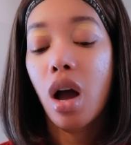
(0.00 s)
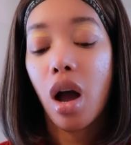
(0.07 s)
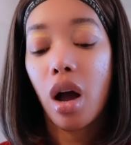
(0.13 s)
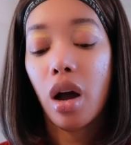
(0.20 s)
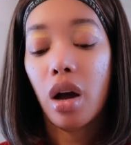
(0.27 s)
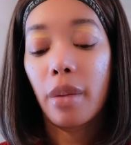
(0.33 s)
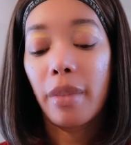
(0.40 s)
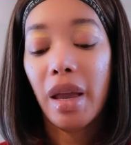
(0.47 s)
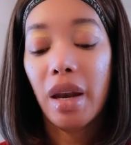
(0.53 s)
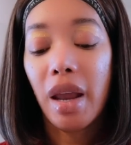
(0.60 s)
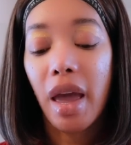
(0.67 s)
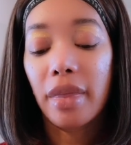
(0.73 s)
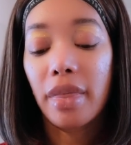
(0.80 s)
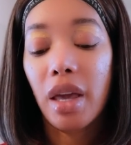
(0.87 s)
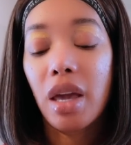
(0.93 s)
Um, and
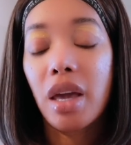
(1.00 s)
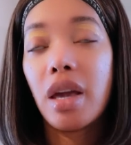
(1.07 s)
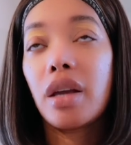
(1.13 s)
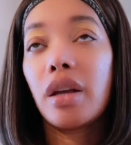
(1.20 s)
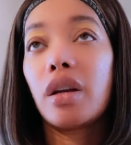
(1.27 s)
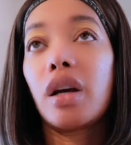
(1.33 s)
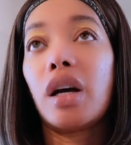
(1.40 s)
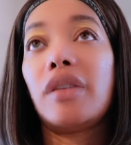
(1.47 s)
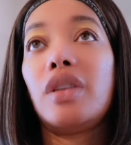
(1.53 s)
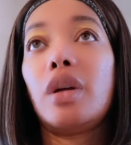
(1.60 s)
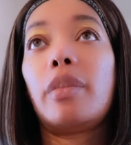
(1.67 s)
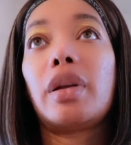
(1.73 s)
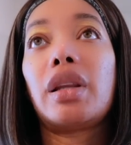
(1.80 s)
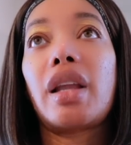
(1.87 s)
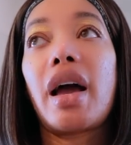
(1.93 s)
at the end of the
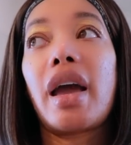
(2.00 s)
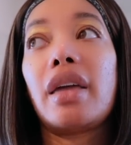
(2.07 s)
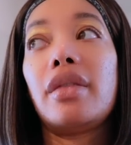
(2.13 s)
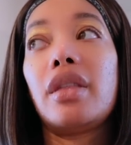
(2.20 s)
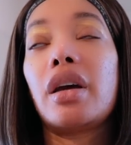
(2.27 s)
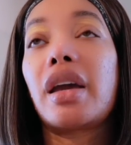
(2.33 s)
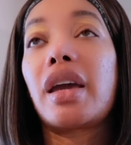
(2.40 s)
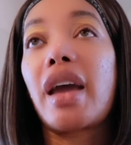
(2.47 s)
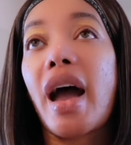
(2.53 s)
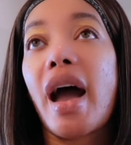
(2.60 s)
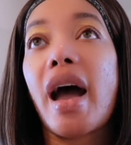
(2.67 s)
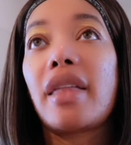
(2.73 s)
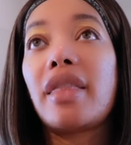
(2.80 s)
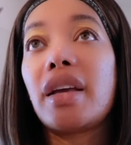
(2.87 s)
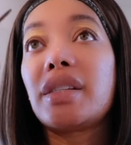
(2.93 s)
play, the
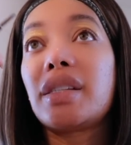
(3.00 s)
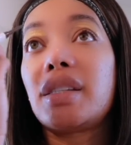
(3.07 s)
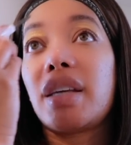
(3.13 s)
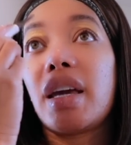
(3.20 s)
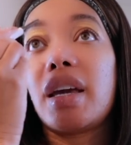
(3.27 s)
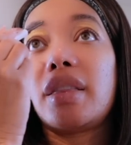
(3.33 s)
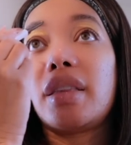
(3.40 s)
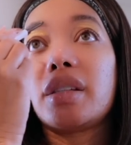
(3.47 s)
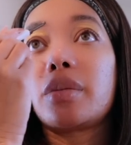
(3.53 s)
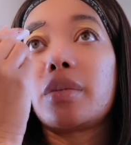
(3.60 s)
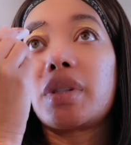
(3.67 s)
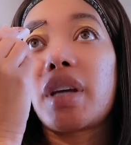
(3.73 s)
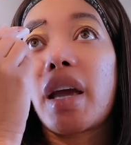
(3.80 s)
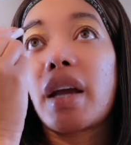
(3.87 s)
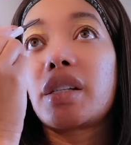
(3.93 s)
guy that said this
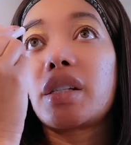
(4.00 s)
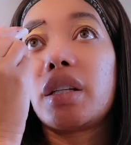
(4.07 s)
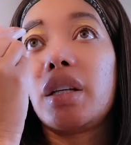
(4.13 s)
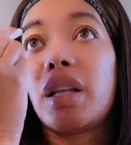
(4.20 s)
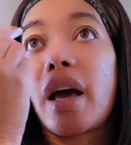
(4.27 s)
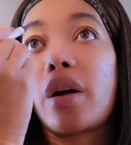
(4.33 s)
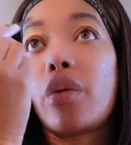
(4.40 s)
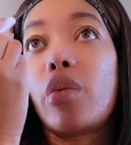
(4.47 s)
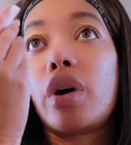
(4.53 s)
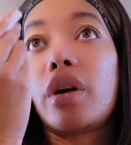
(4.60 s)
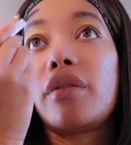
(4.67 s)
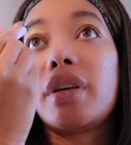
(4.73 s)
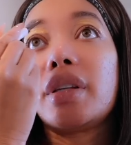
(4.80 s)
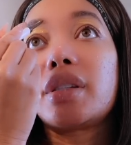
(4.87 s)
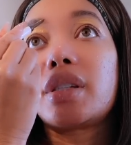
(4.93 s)
was actually like one
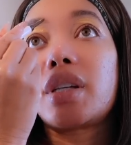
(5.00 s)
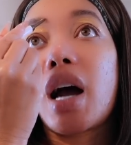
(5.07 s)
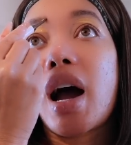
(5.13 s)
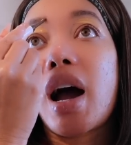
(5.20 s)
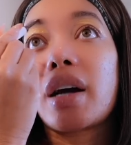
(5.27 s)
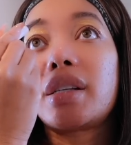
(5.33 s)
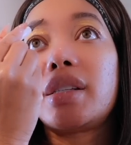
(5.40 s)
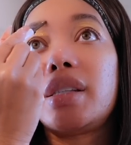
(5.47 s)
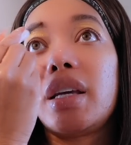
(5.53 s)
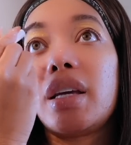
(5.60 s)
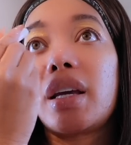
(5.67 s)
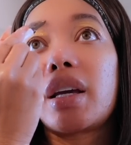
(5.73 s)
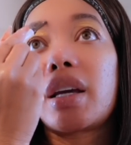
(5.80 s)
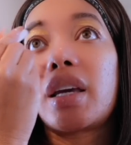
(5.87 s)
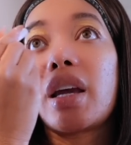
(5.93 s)
of his
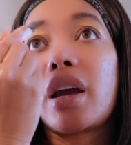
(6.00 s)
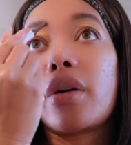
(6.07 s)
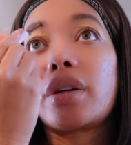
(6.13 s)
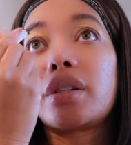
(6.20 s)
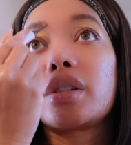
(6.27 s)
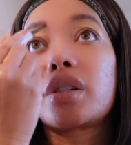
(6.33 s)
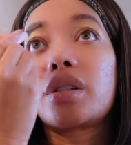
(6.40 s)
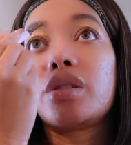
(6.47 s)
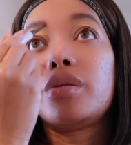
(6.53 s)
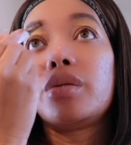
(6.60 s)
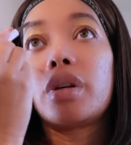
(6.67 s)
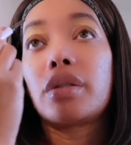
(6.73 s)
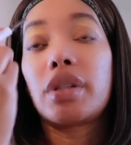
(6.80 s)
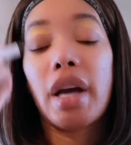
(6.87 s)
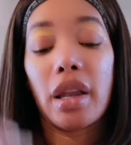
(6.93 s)
toxic characters, because you
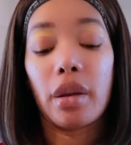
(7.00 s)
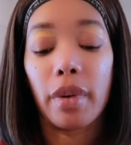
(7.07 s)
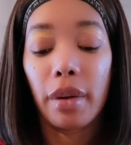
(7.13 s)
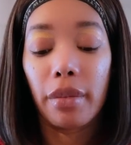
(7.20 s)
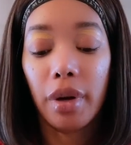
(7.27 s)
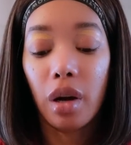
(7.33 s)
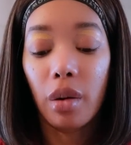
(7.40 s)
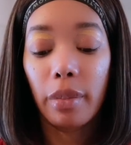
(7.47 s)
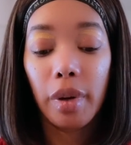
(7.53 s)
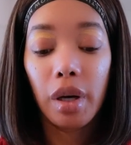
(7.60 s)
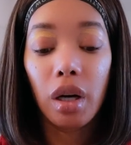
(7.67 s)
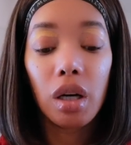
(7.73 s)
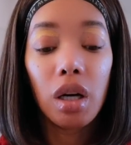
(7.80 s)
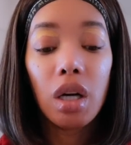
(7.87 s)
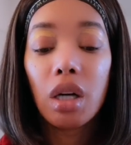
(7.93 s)
know Tyler Perry gonna put
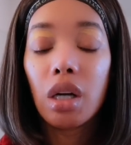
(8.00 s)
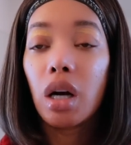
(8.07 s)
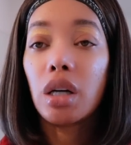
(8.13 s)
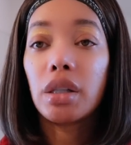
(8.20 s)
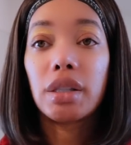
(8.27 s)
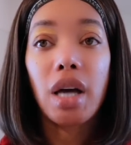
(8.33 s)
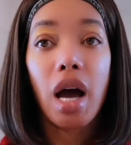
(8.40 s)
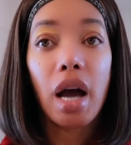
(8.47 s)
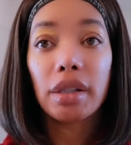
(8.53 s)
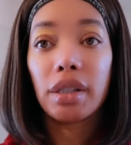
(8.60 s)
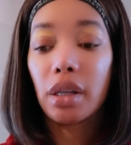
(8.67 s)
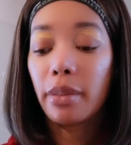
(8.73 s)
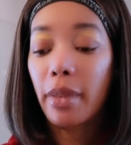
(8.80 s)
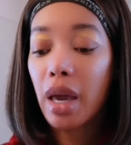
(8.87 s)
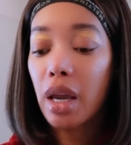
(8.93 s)
a, a
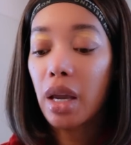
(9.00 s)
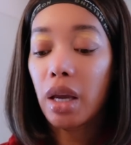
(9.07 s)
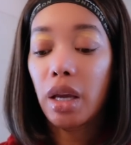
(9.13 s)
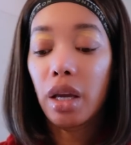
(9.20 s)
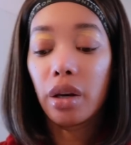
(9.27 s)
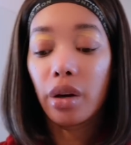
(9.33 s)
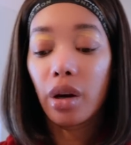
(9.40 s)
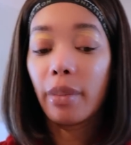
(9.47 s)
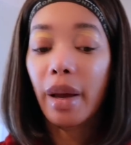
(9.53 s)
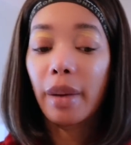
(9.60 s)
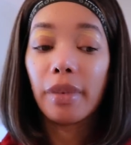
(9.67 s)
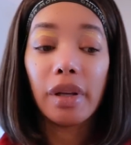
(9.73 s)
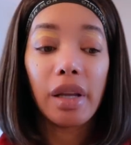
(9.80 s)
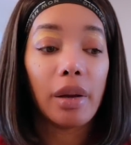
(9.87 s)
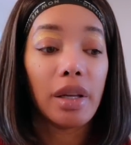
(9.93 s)
toxic man in there,
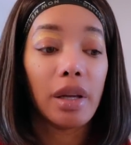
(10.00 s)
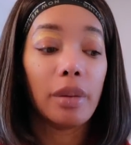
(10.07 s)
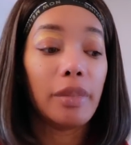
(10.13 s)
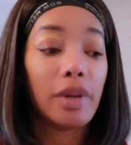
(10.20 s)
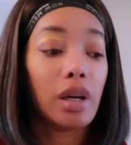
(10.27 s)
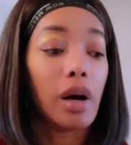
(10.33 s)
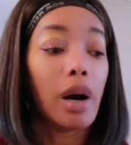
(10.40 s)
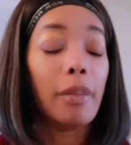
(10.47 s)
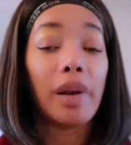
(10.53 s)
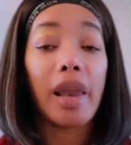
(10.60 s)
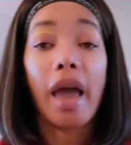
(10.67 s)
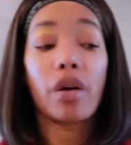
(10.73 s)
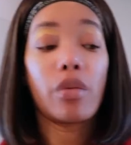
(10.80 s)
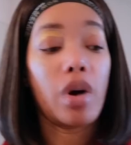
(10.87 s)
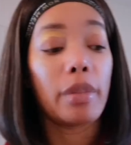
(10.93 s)
baby. The, the, a
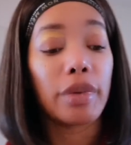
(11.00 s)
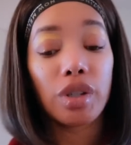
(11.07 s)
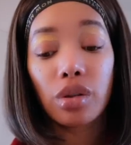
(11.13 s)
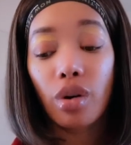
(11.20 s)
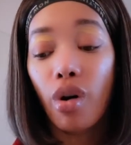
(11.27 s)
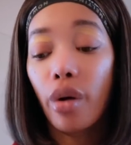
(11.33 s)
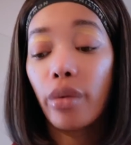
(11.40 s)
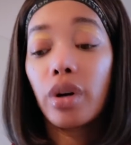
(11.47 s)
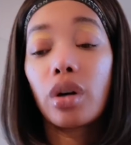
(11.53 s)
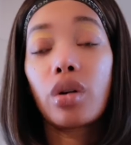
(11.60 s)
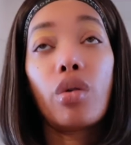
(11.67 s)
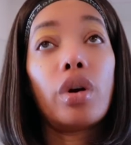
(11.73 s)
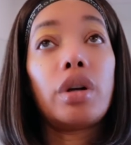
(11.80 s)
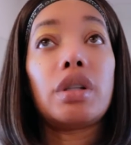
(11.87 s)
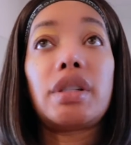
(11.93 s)
black woman's story,
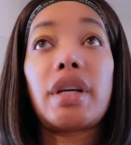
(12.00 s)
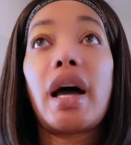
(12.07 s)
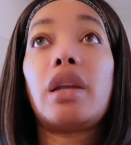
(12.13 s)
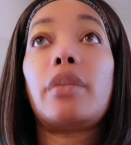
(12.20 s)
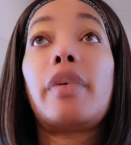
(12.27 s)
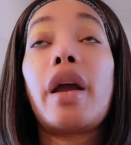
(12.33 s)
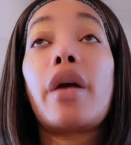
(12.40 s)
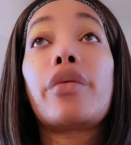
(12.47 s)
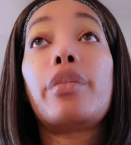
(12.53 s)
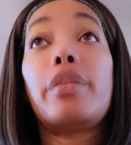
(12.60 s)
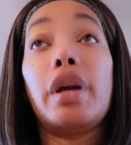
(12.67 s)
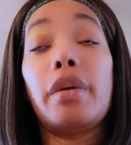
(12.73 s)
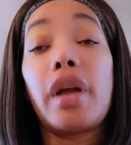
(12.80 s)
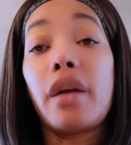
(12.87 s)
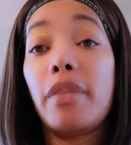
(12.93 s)
according to Tyler Perry,
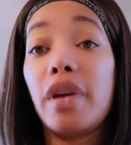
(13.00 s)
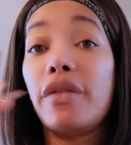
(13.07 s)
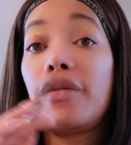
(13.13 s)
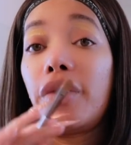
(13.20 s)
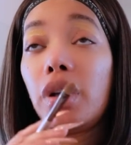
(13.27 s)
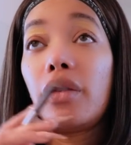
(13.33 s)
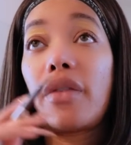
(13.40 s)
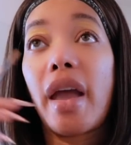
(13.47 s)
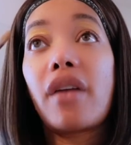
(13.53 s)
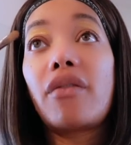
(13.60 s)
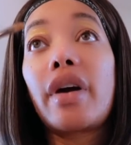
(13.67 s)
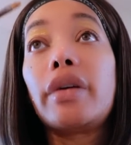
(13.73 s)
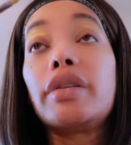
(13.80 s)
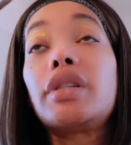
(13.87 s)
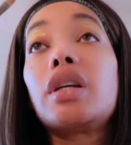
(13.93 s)
be, be full of
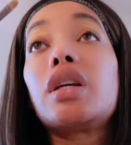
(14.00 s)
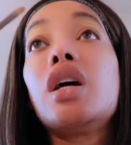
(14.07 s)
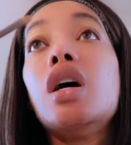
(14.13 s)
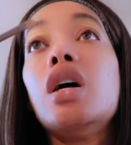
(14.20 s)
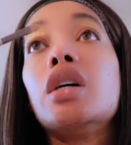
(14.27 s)
adversity.